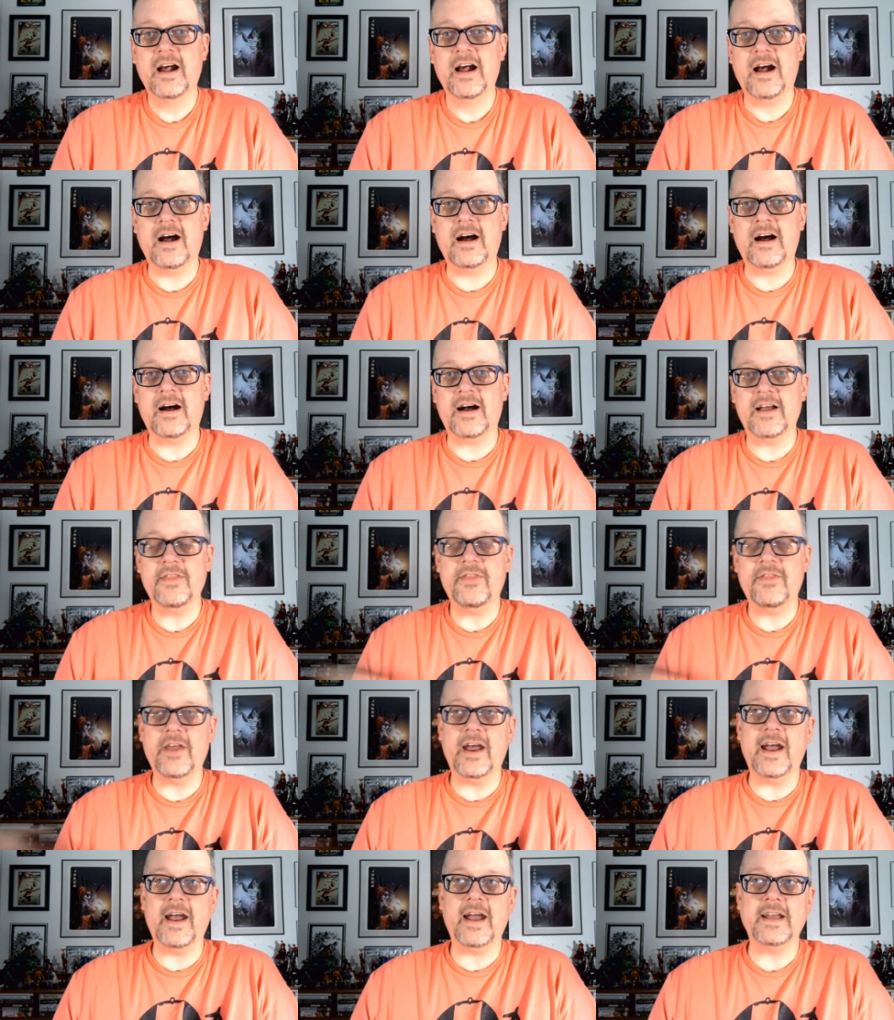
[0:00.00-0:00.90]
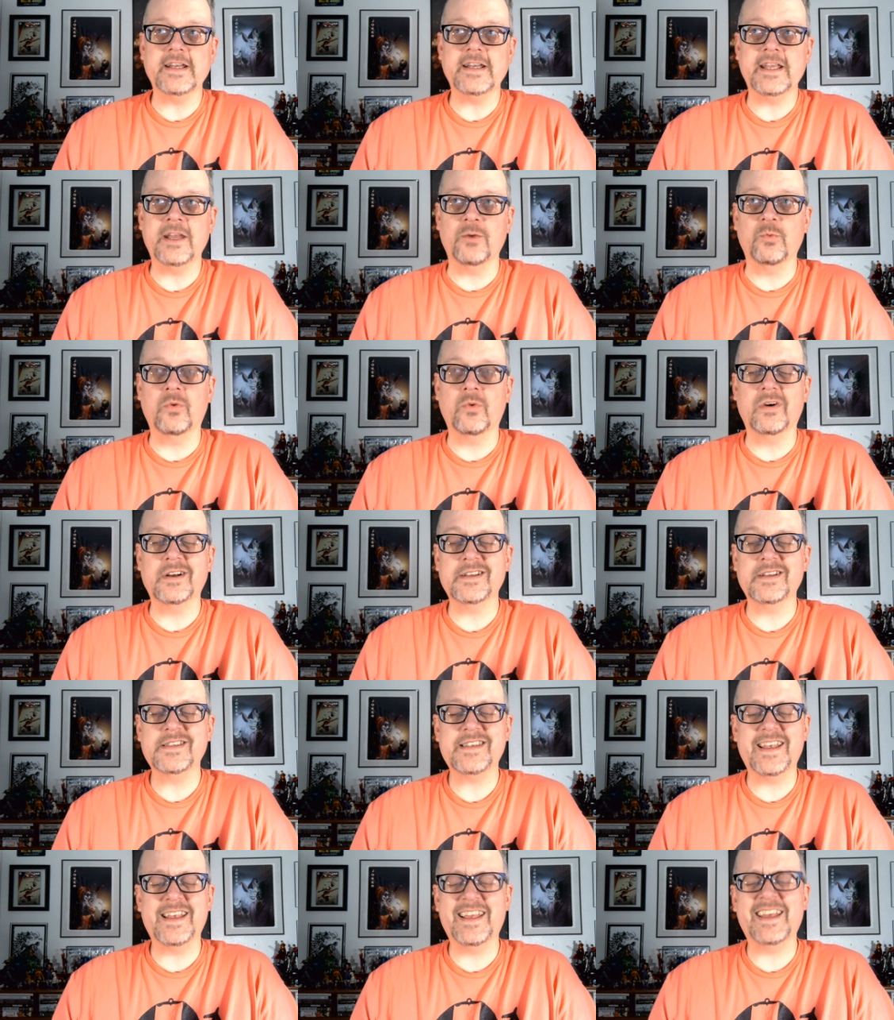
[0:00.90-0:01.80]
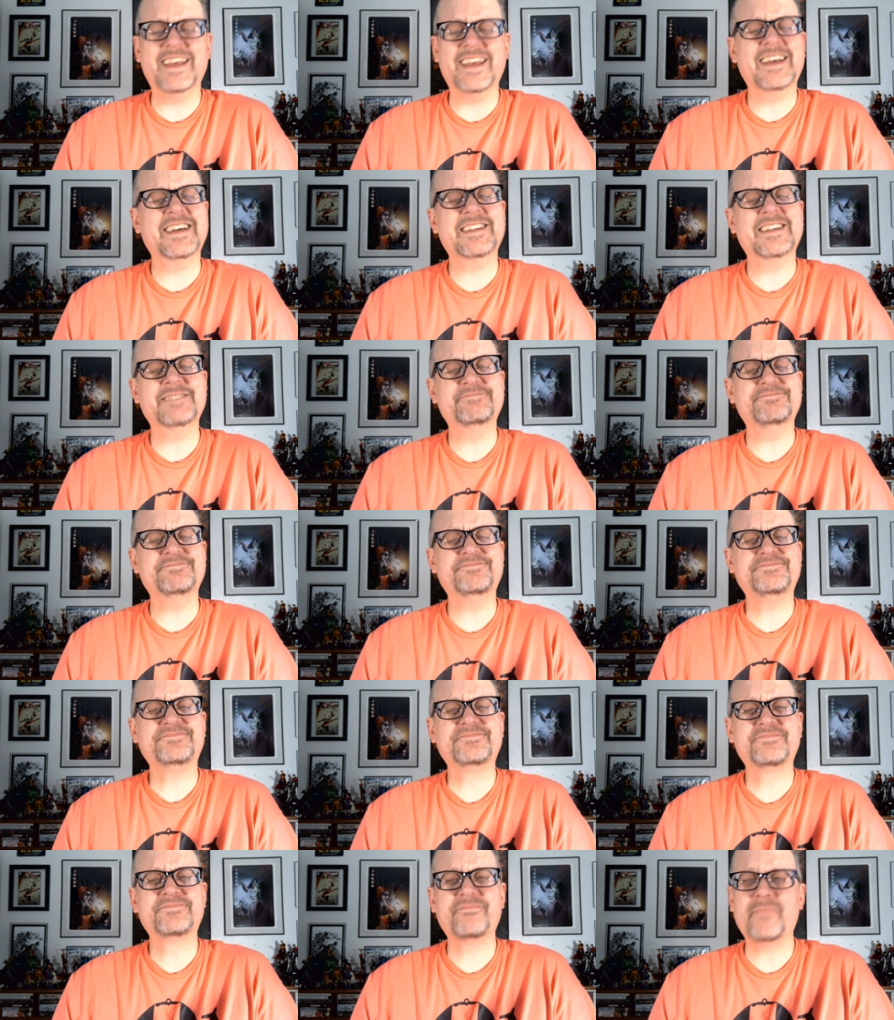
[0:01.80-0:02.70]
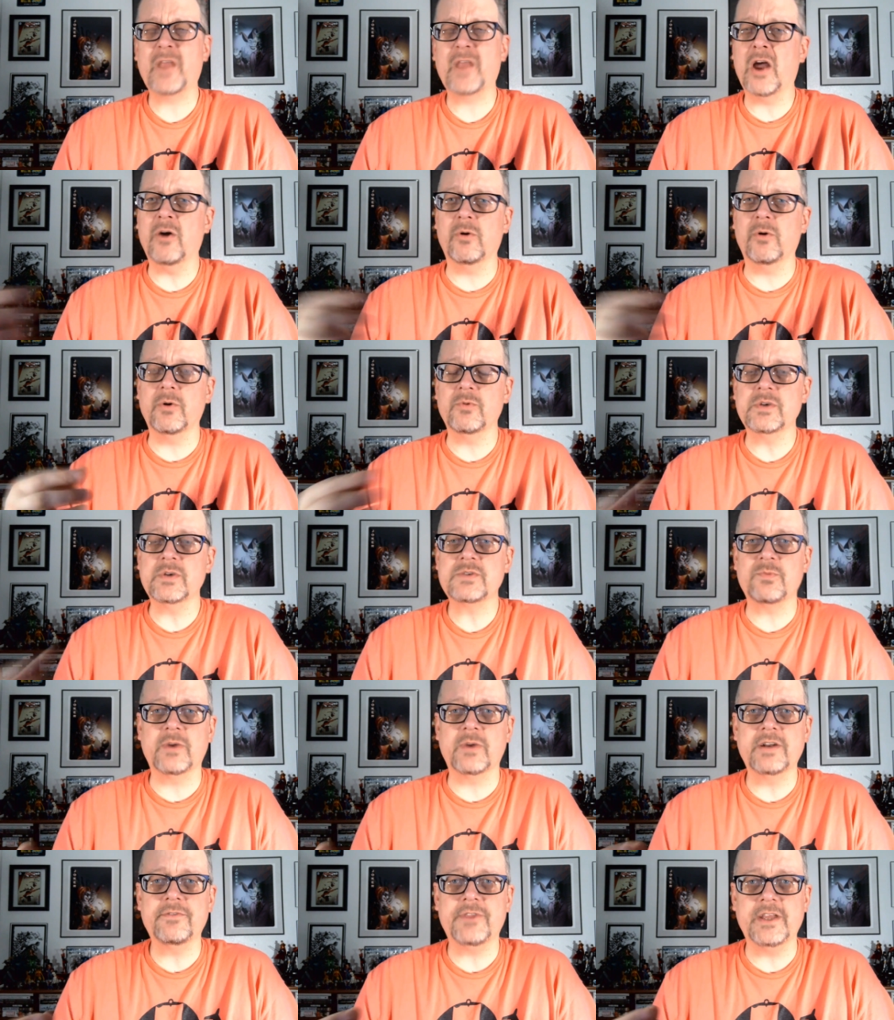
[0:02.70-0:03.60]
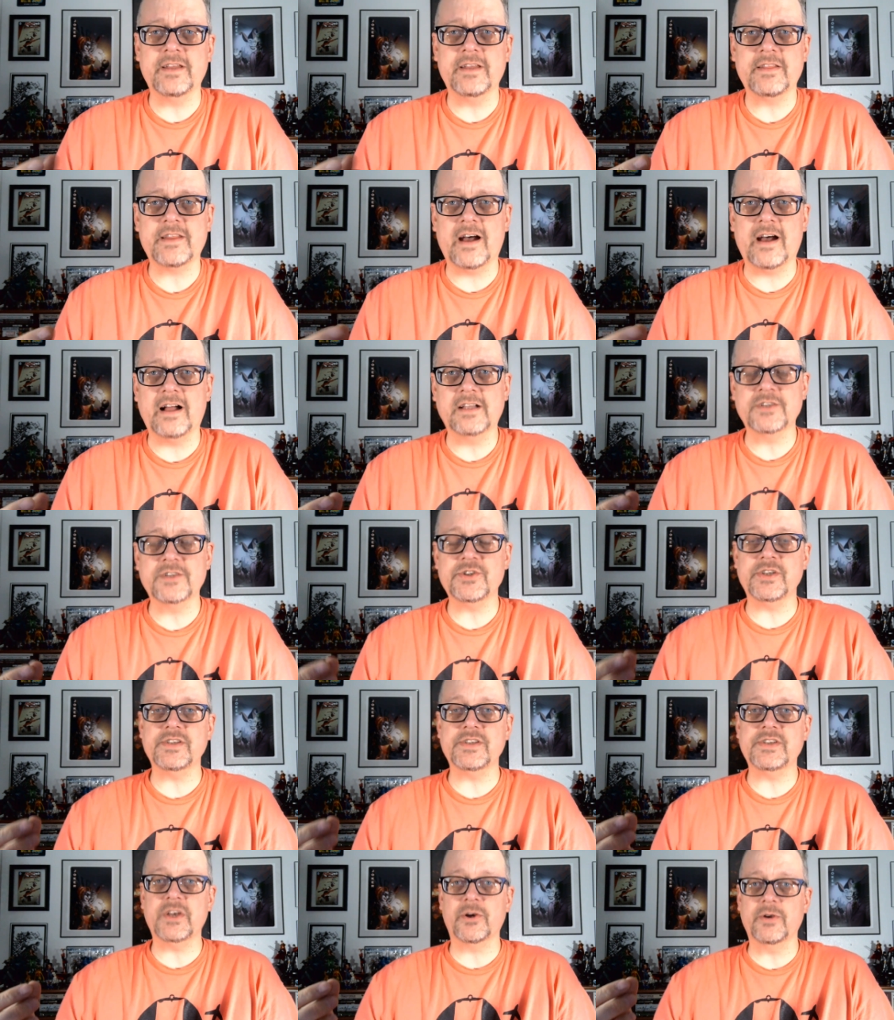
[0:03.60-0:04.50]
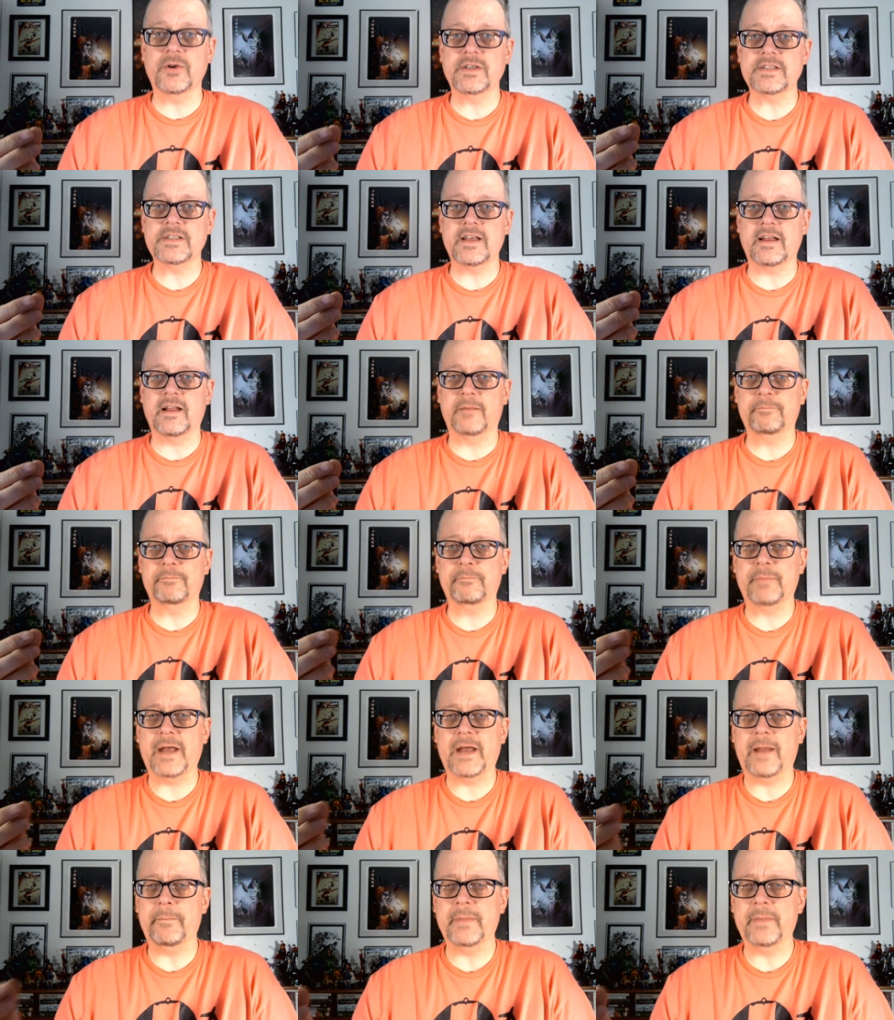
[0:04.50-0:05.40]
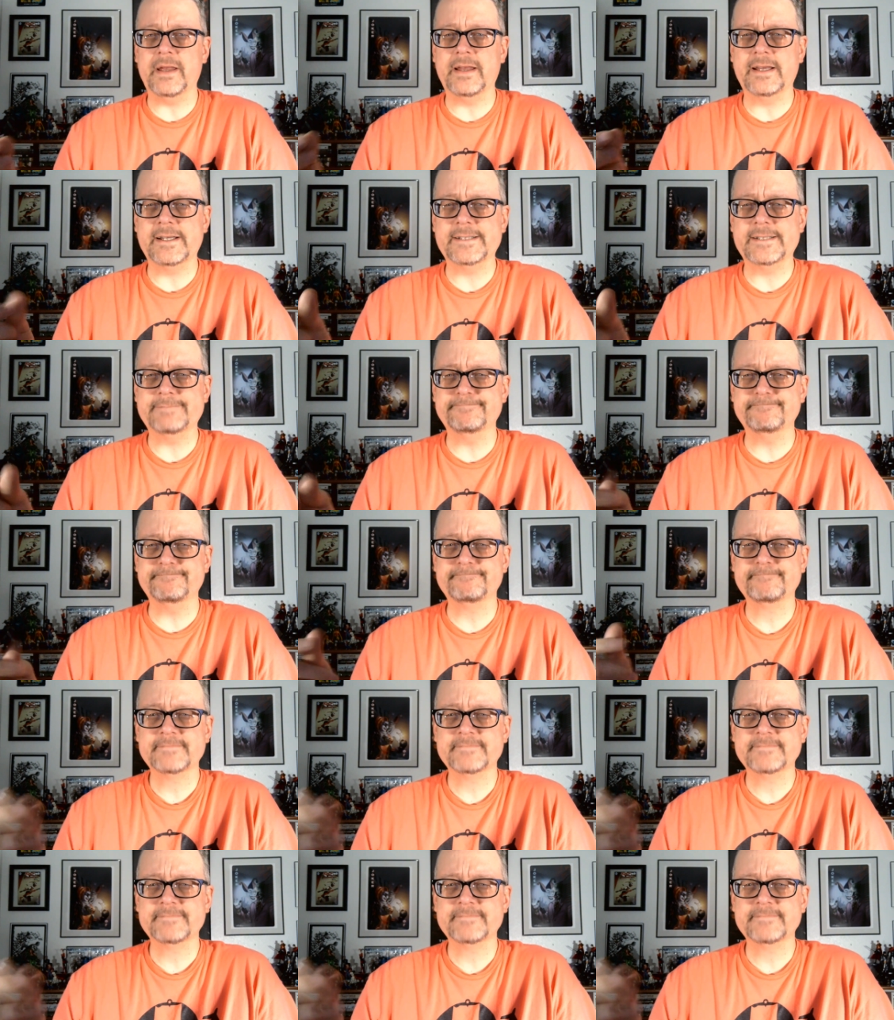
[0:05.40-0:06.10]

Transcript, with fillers: uh, that it was in Oh, it was one of the anthology series. Um, Batman.